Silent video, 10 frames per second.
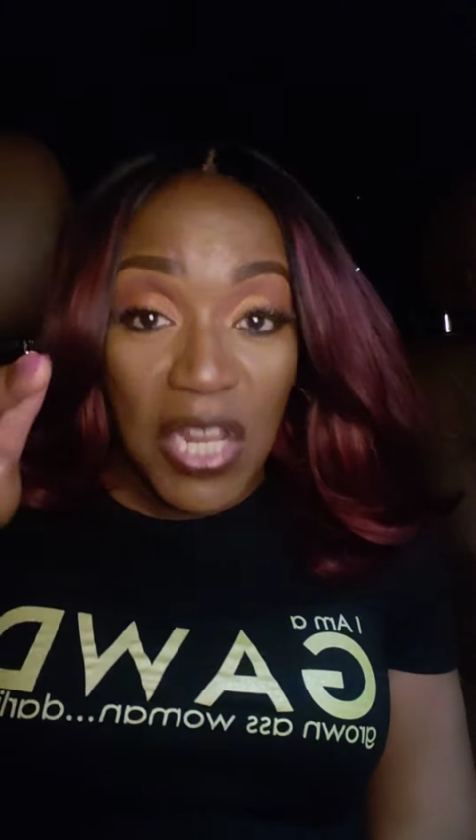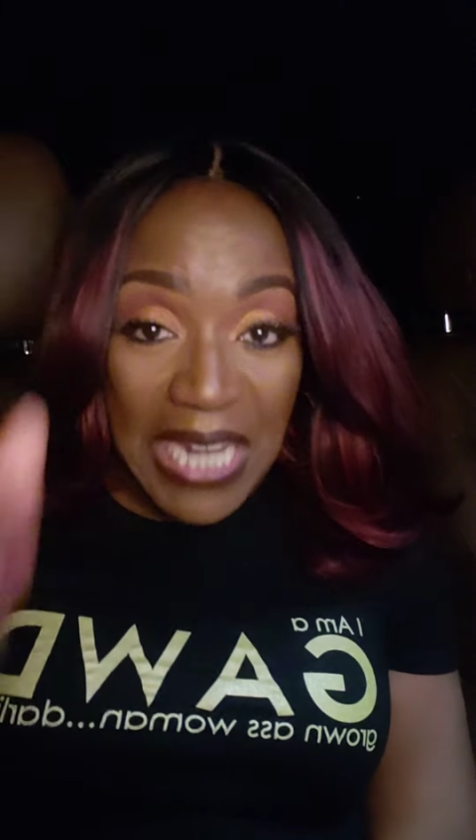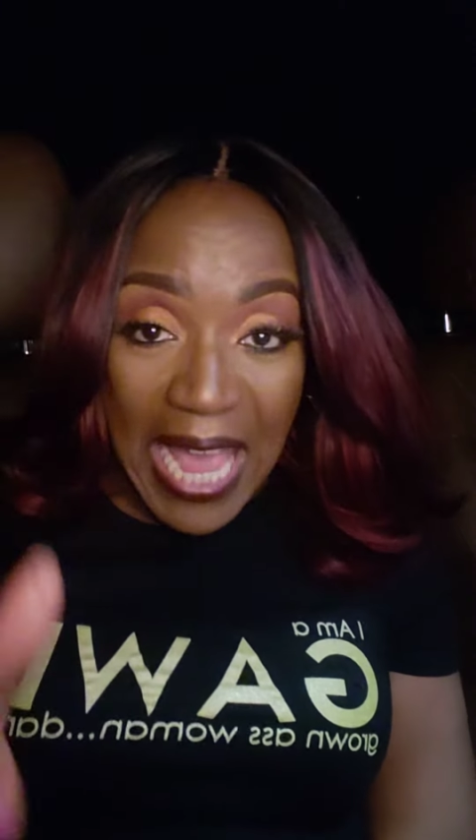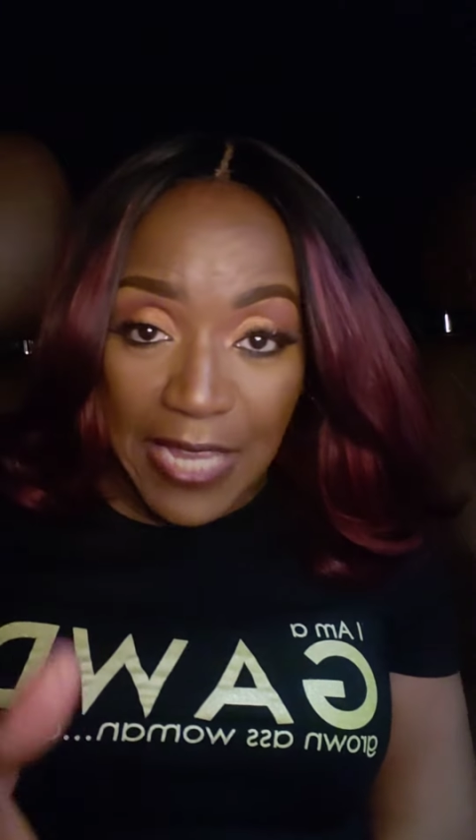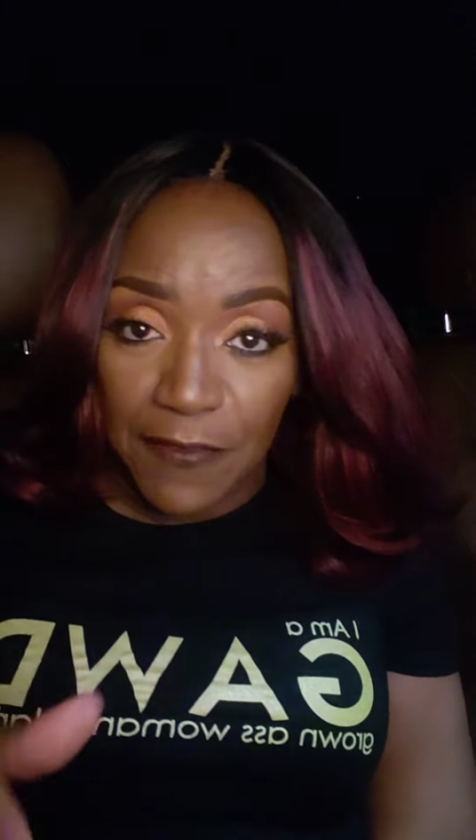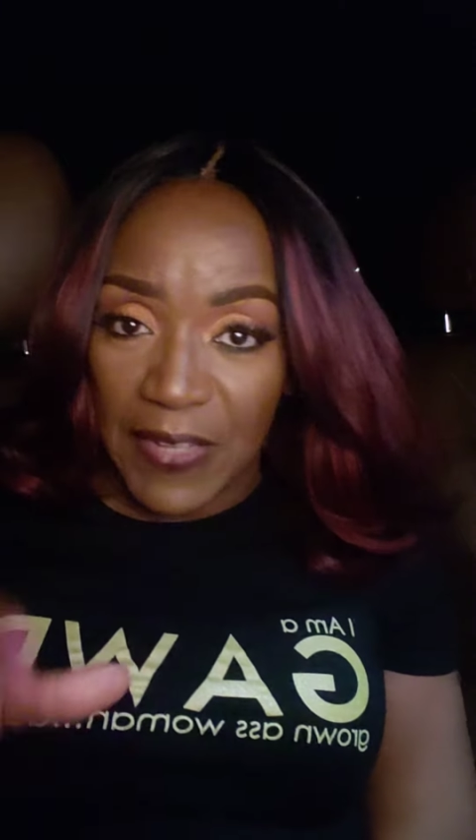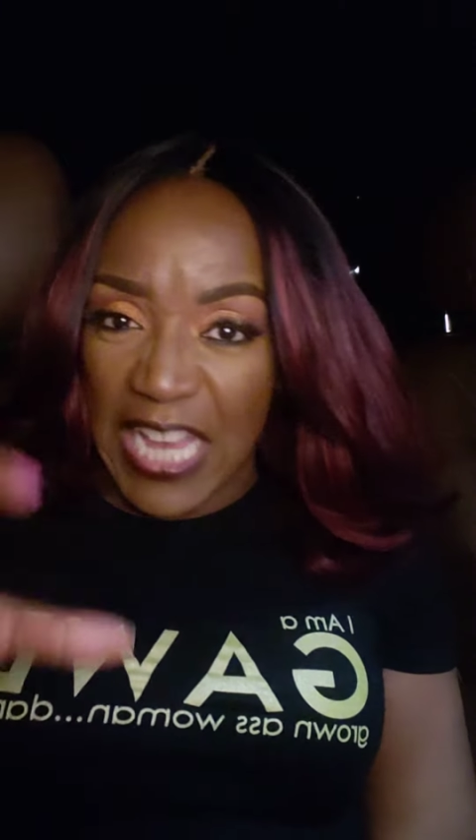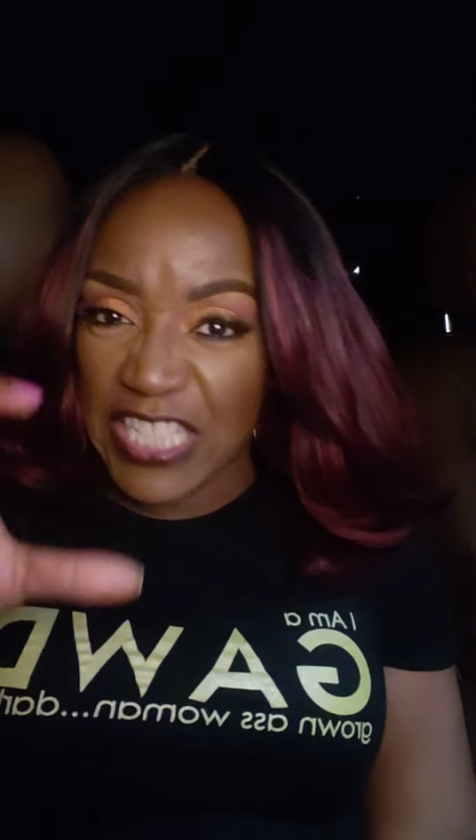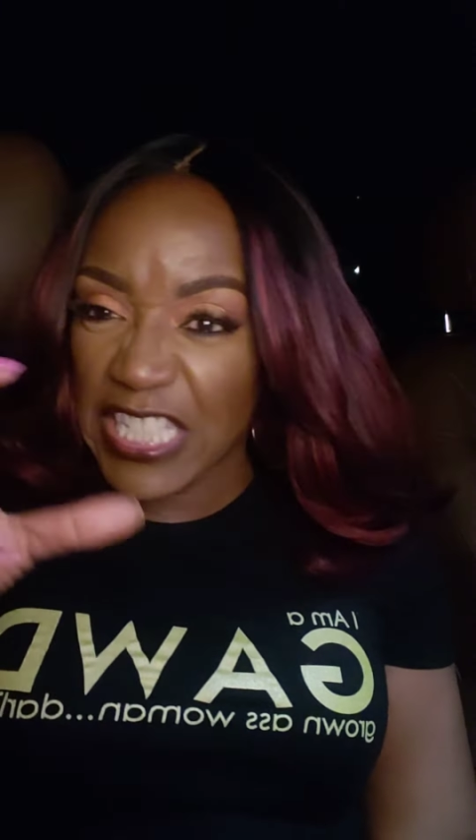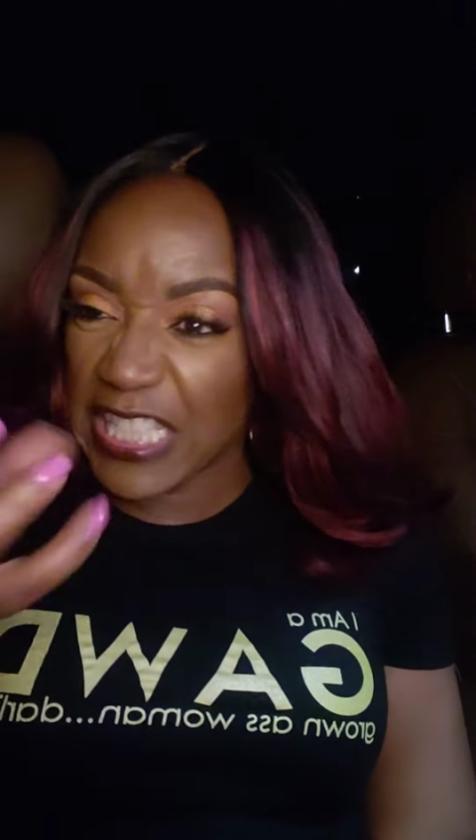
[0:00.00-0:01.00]
life
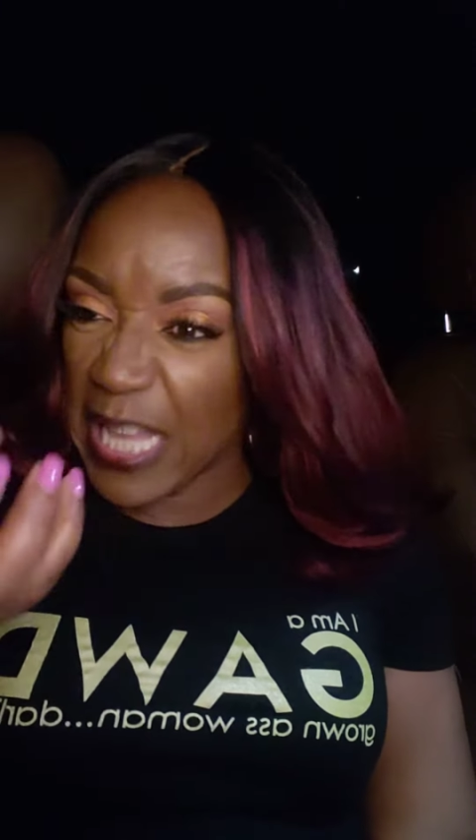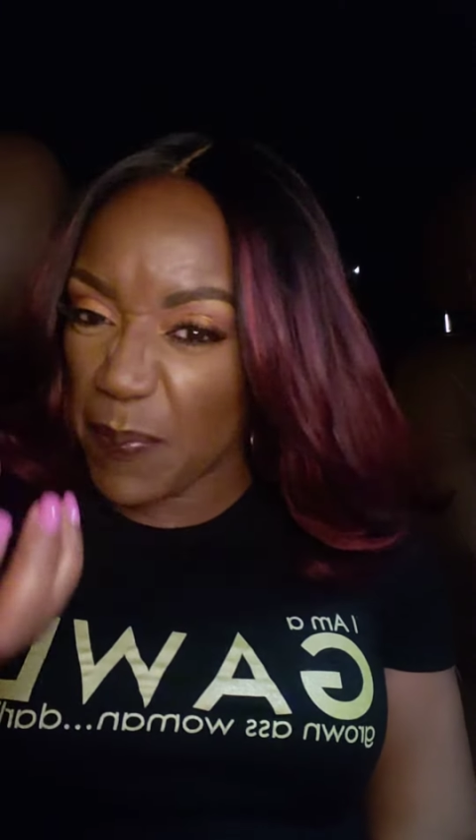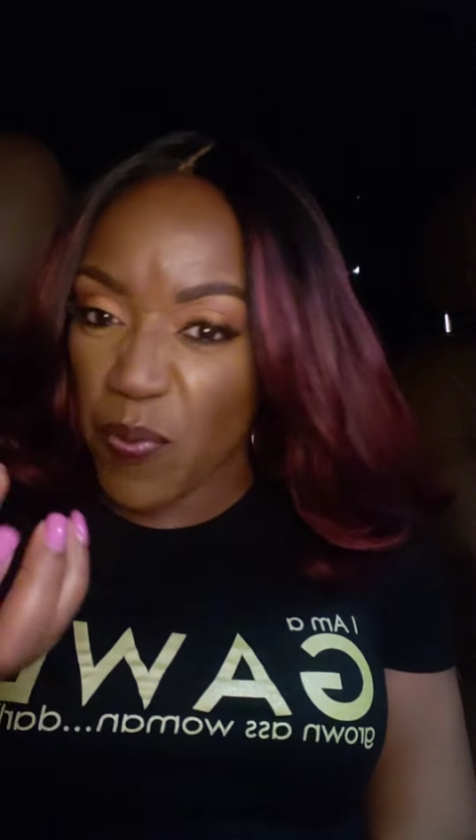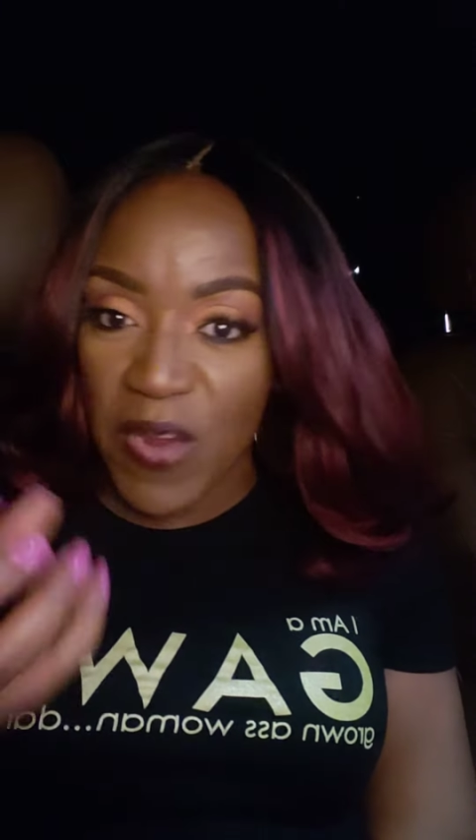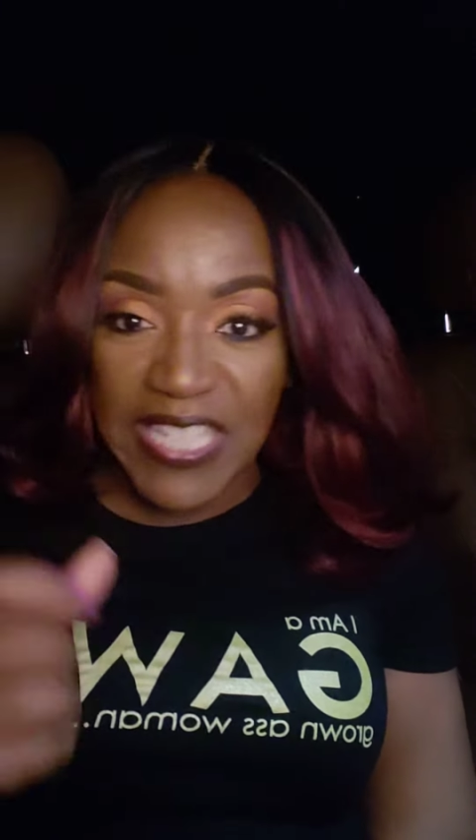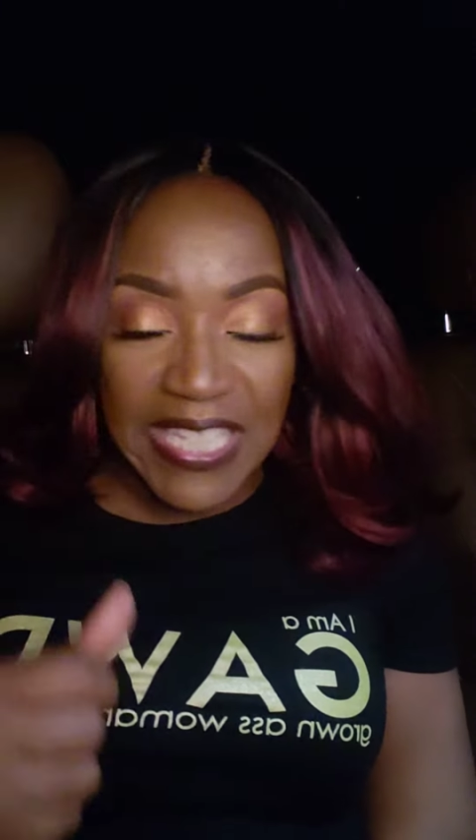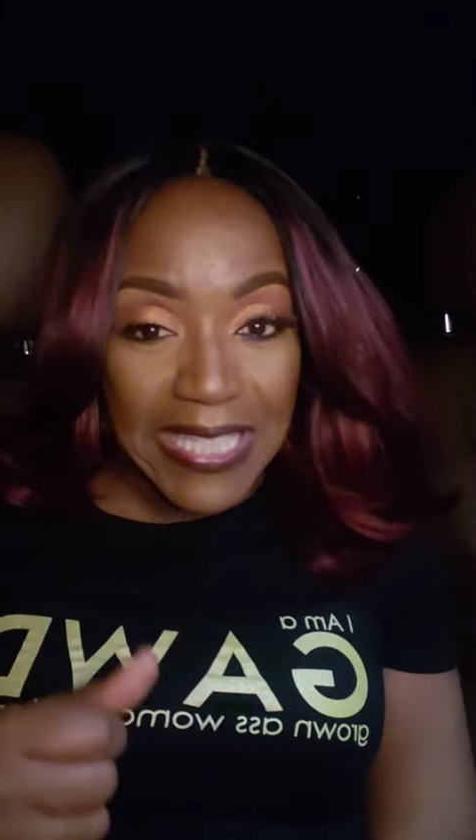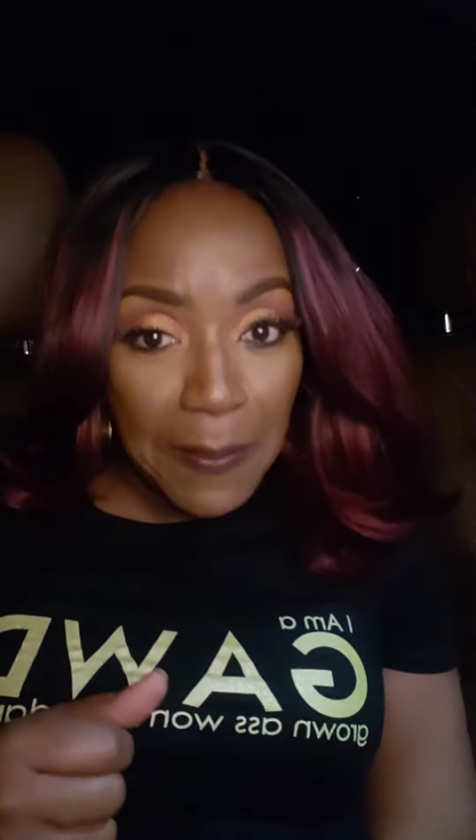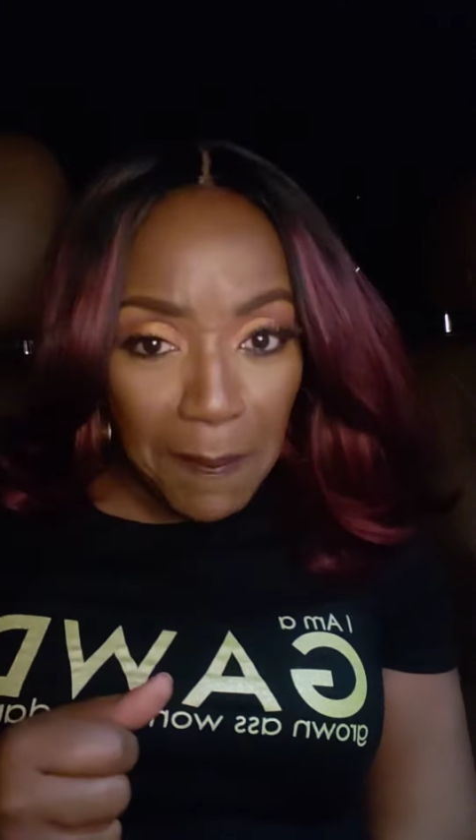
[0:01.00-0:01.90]
and just their presence